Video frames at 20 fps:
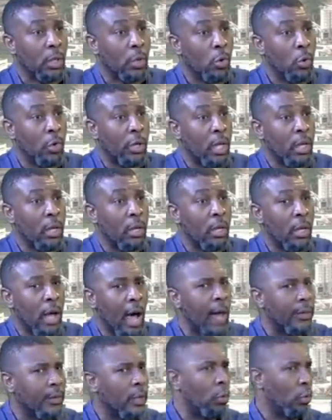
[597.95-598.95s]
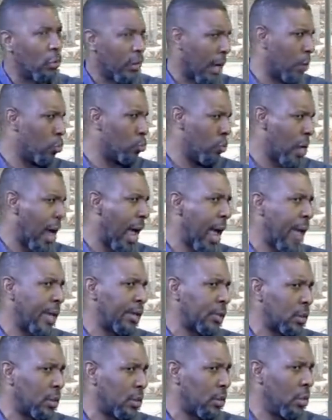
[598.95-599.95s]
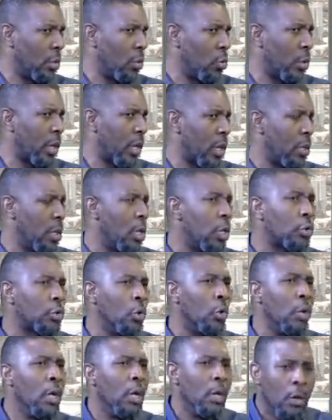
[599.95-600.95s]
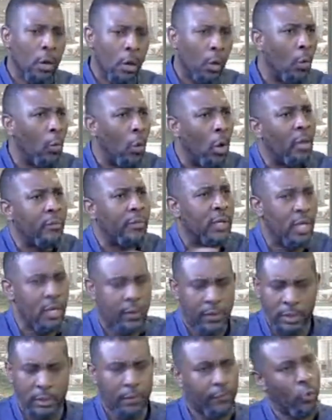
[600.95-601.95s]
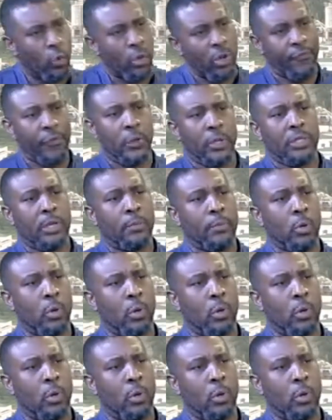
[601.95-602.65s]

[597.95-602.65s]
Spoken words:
Okay, and they look like good guys. Okay, so one of the key things, if you look at, for example, you look